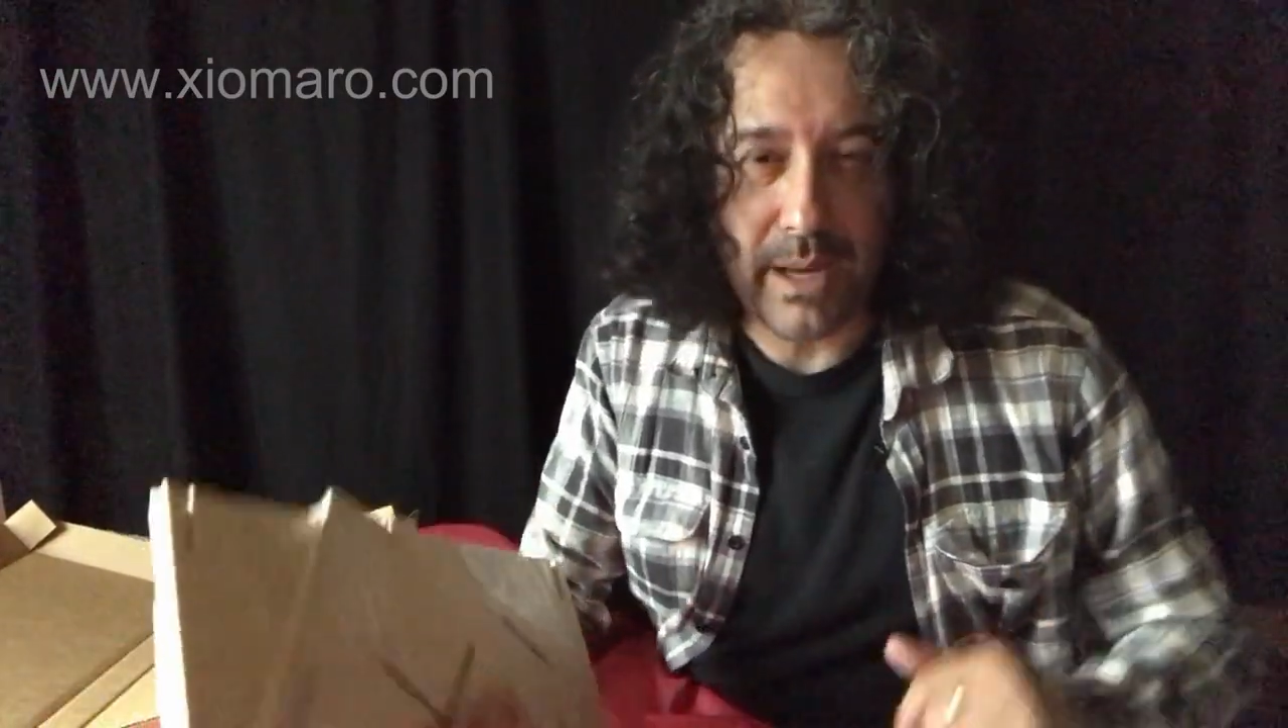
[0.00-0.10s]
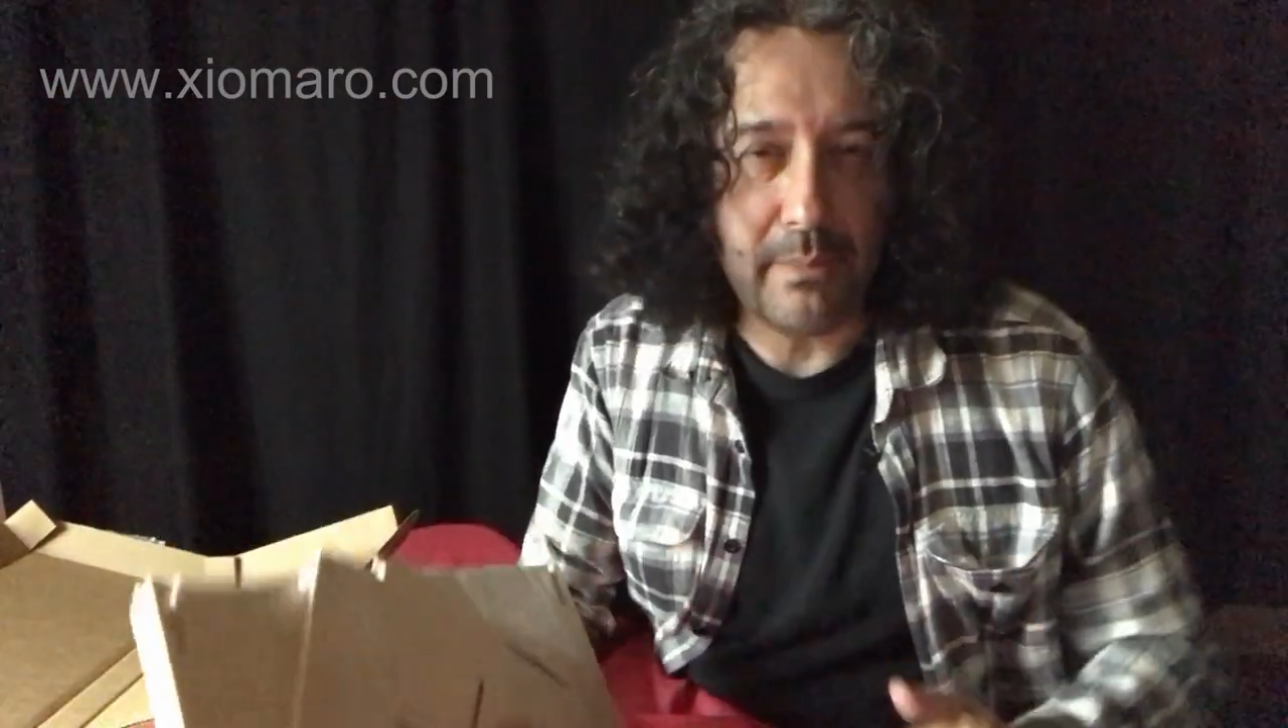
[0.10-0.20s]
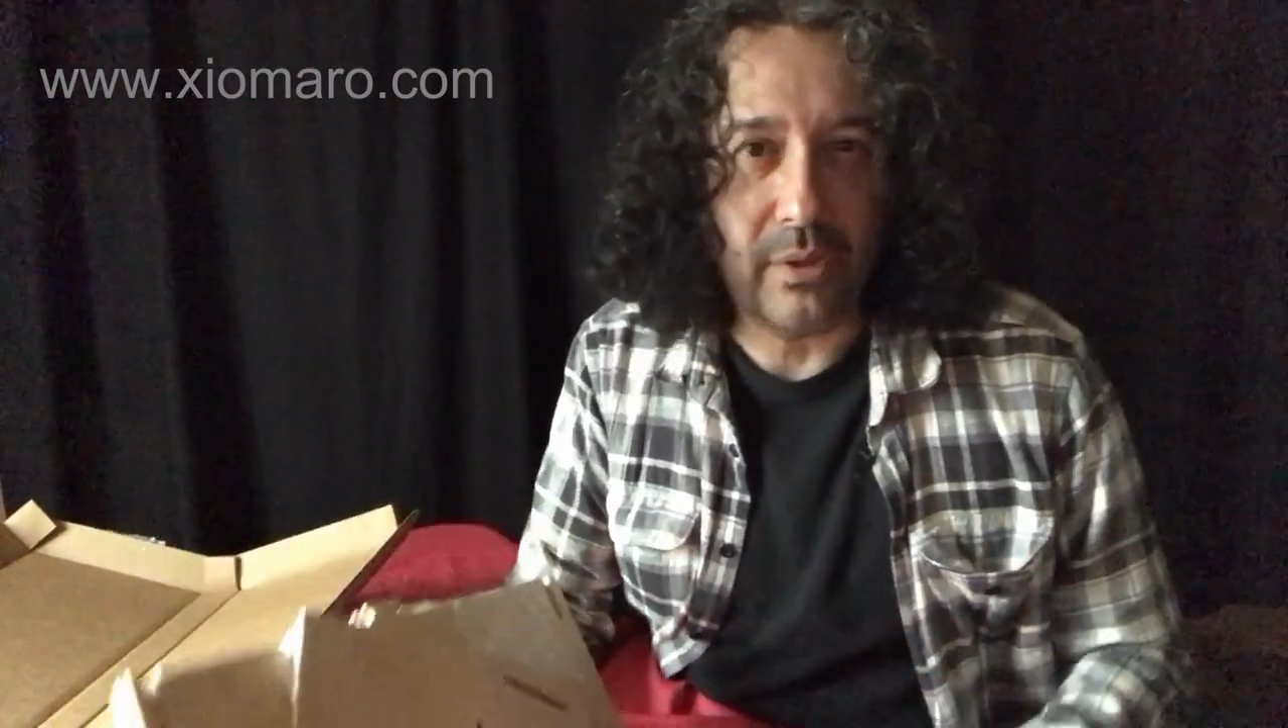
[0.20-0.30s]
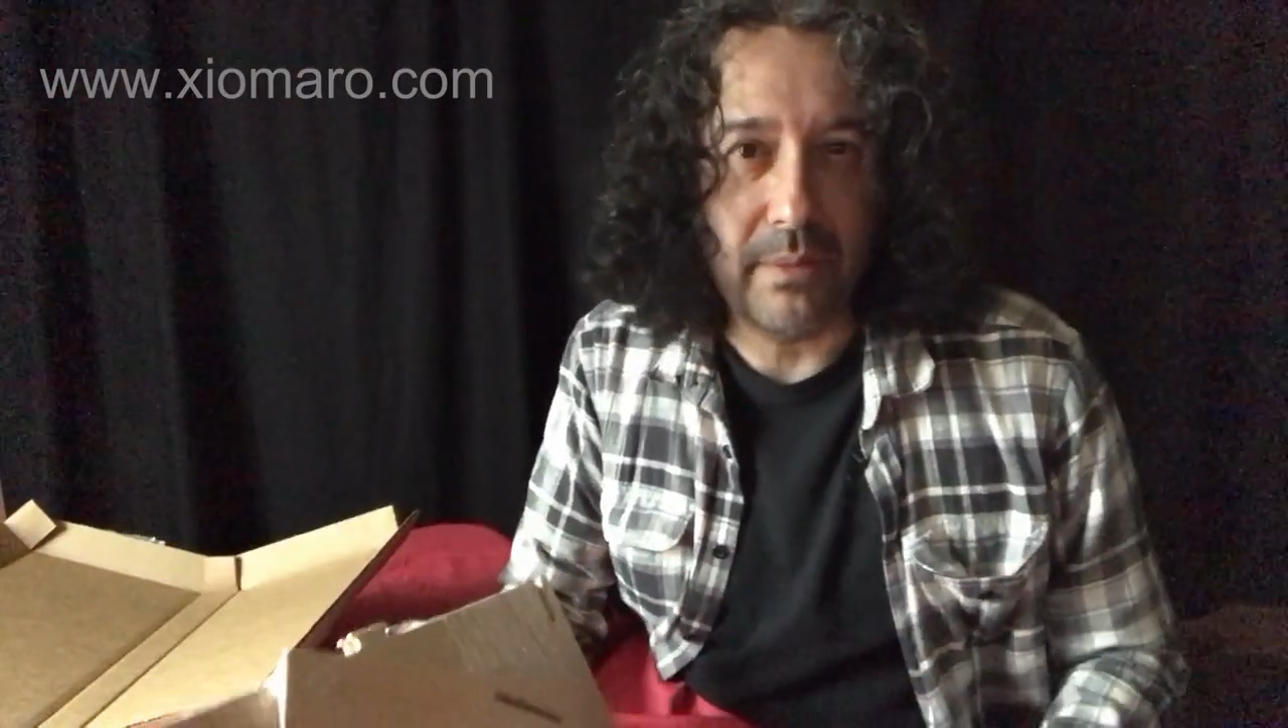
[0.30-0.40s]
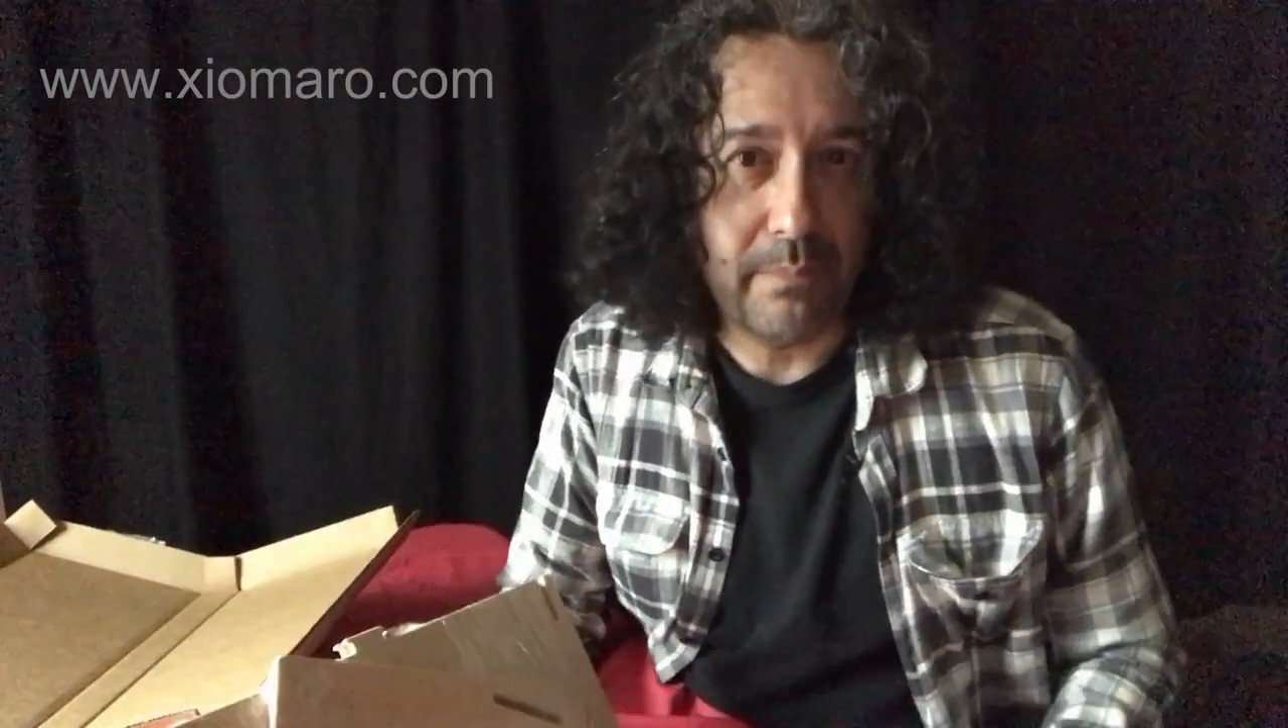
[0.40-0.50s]

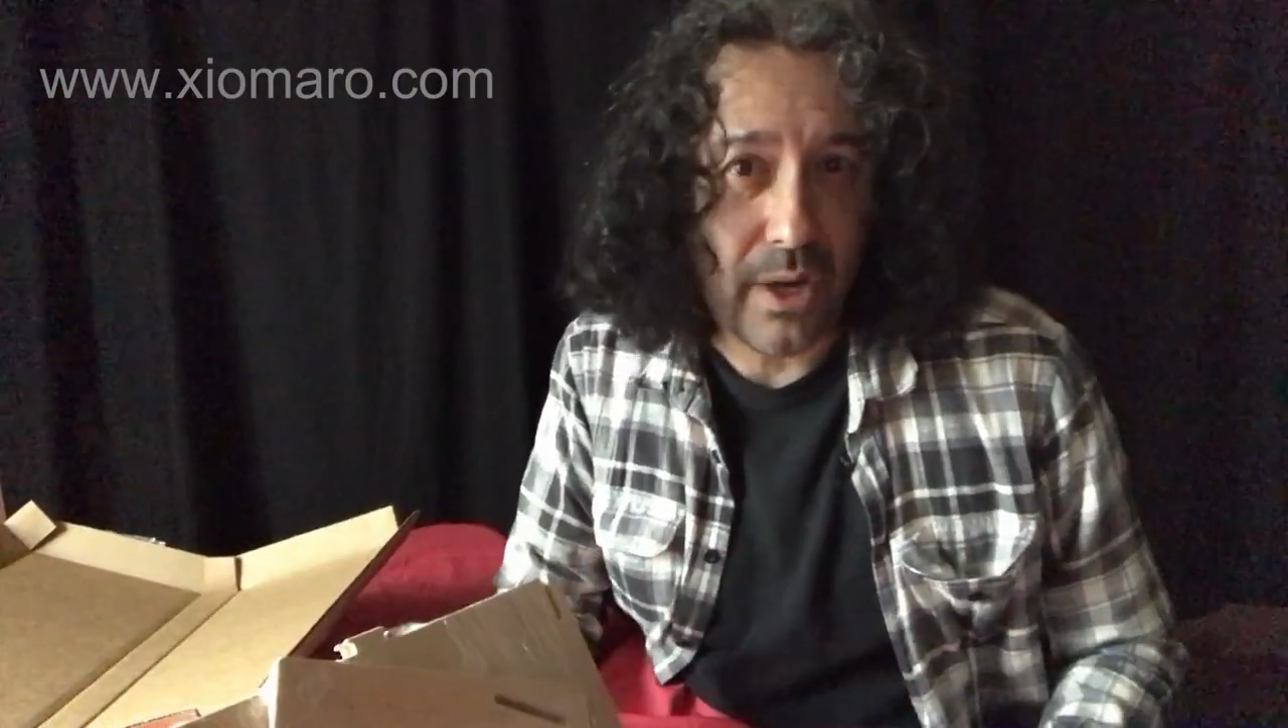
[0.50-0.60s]
people can